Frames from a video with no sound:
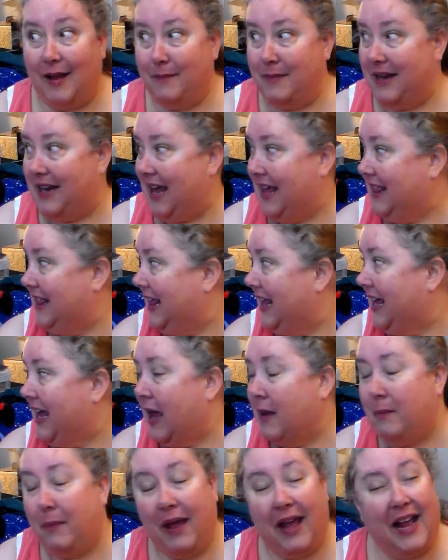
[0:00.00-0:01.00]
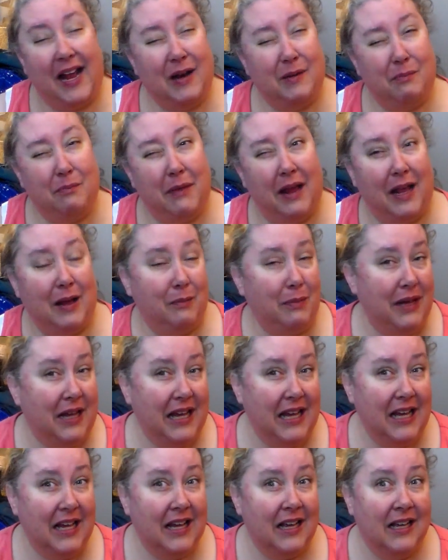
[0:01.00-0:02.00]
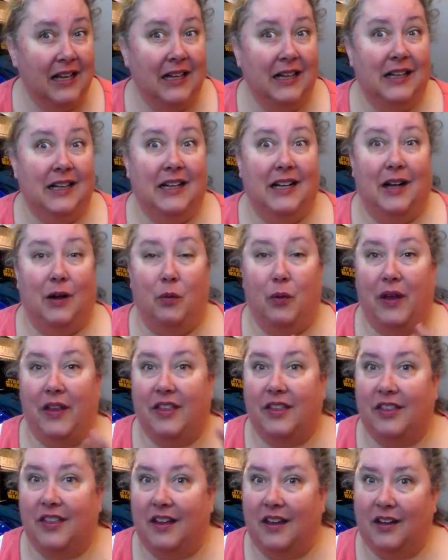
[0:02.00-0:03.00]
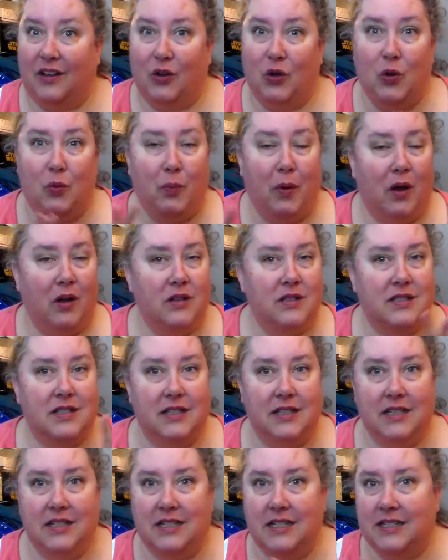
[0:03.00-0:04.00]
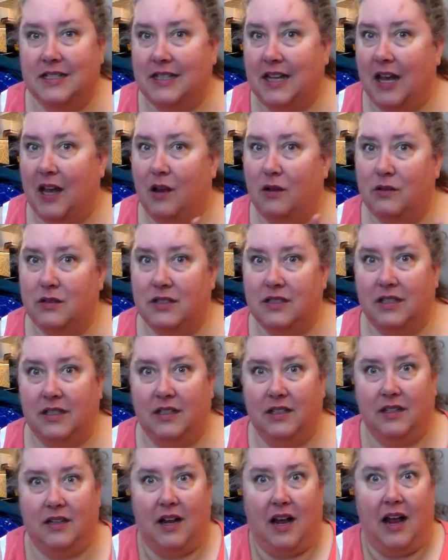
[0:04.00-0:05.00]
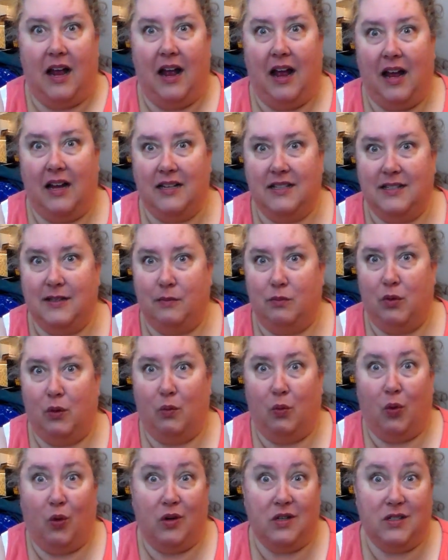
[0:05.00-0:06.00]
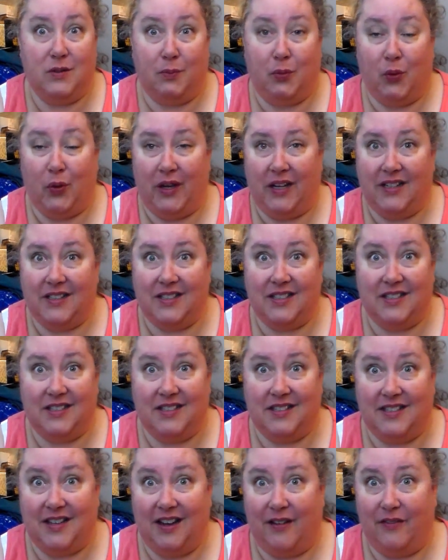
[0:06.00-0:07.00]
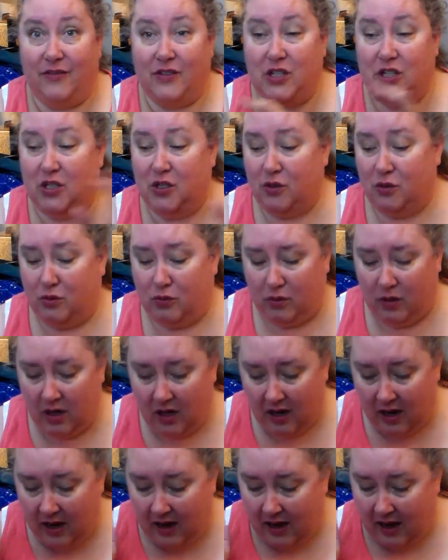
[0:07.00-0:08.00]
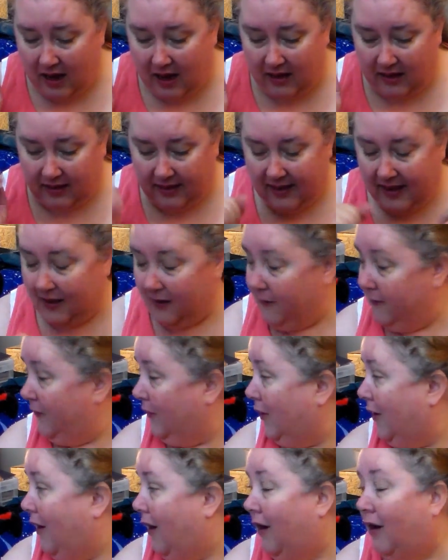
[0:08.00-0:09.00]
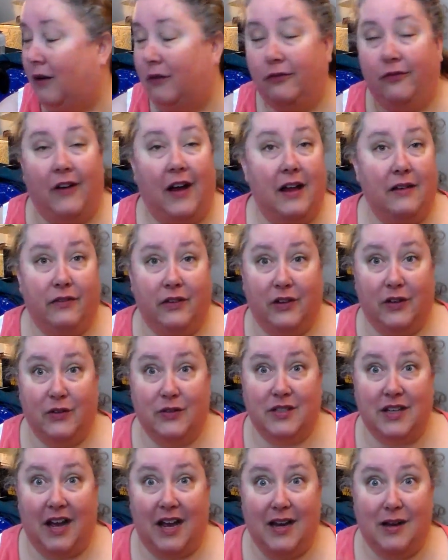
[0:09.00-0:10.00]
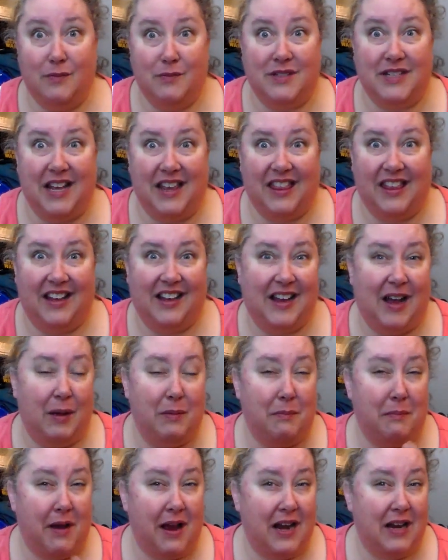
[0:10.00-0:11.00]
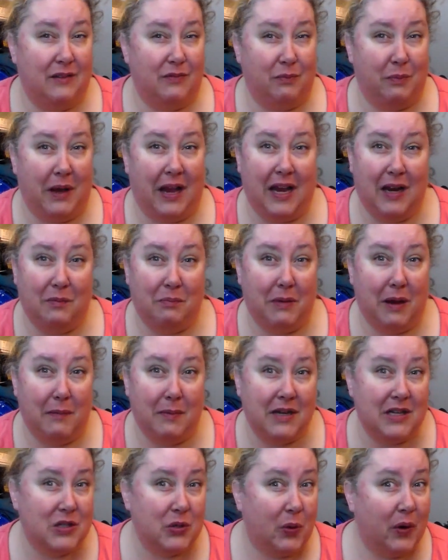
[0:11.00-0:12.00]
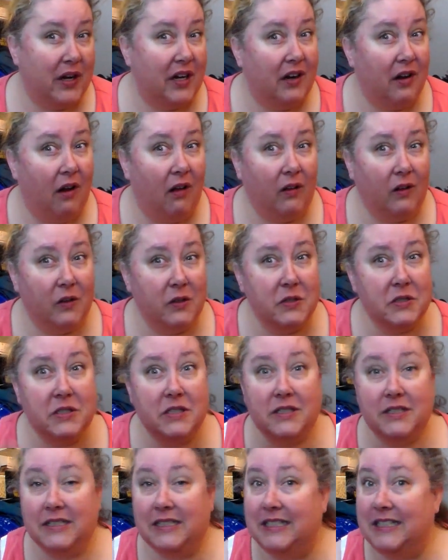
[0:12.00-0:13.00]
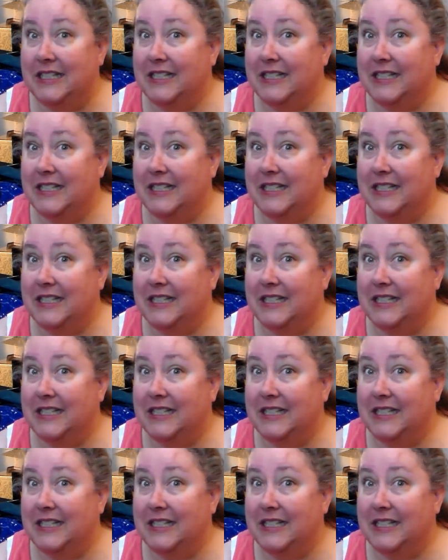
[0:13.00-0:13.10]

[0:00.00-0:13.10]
I mean, I think I paid maybe with the coupons and the discounts and I had some rewards points and stuff too. I think for all five of those items, I think I might have paid maybe $20.